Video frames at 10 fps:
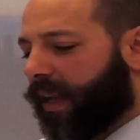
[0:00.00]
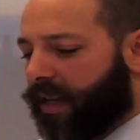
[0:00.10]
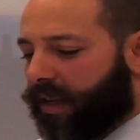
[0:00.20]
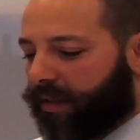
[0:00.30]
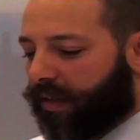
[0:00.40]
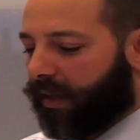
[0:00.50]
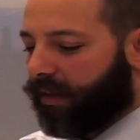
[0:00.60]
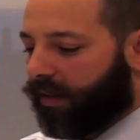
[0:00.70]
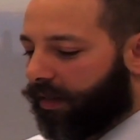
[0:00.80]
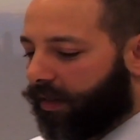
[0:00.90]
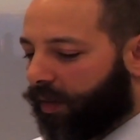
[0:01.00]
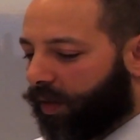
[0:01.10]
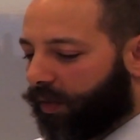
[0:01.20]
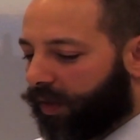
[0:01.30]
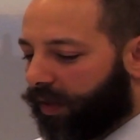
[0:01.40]
It is, and no
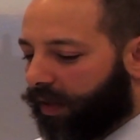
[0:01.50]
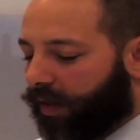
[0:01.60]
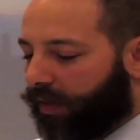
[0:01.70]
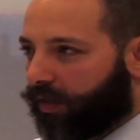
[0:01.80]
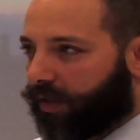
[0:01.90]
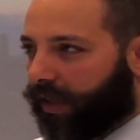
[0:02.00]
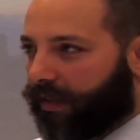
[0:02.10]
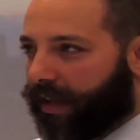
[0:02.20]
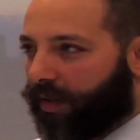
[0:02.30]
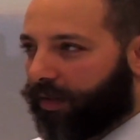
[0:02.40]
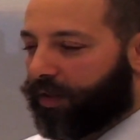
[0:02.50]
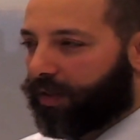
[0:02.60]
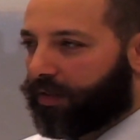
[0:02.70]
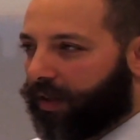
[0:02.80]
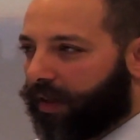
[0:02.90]
one really understands how
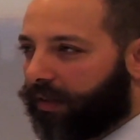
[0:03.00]
just